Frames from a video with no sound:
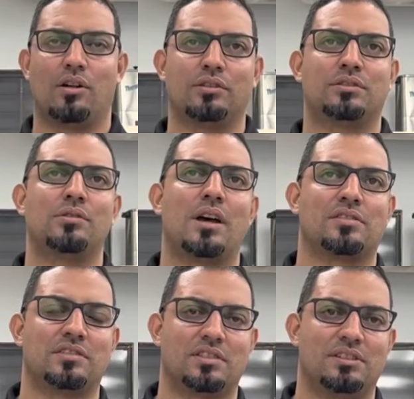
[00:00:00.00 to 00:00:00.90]
In
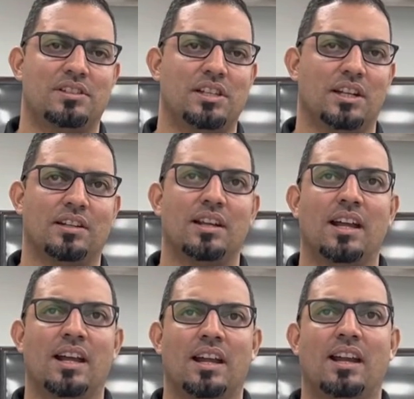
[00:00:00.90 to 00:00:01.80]
2017,
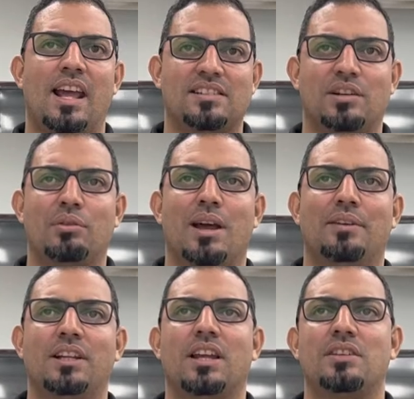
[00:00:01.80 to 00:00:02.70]
laser
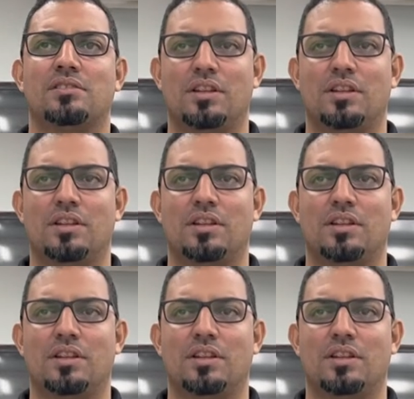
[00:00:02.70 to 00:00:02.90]
rehabilitation